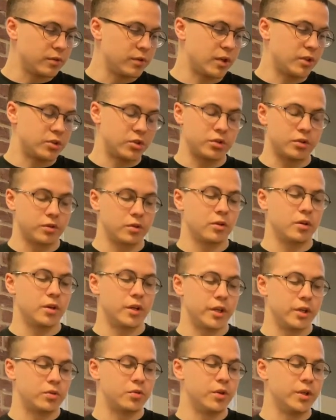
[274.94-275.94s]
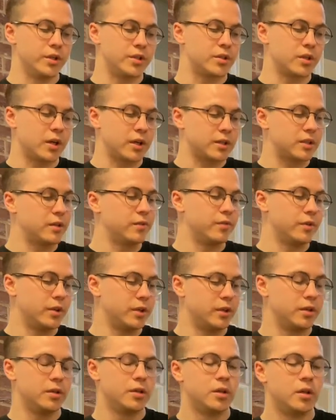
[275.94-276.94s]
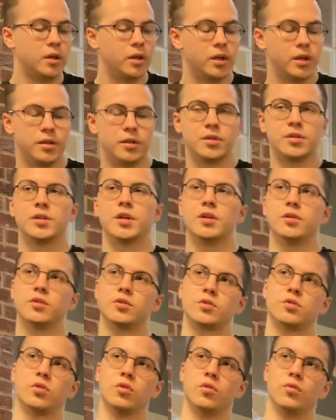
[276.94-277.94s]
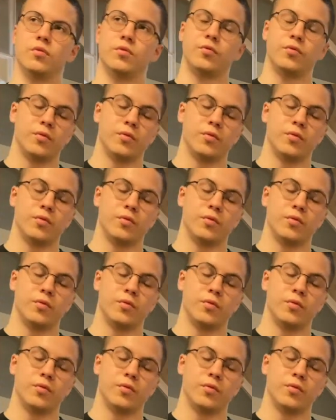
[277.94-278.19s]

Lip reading: just increased activity in the sense of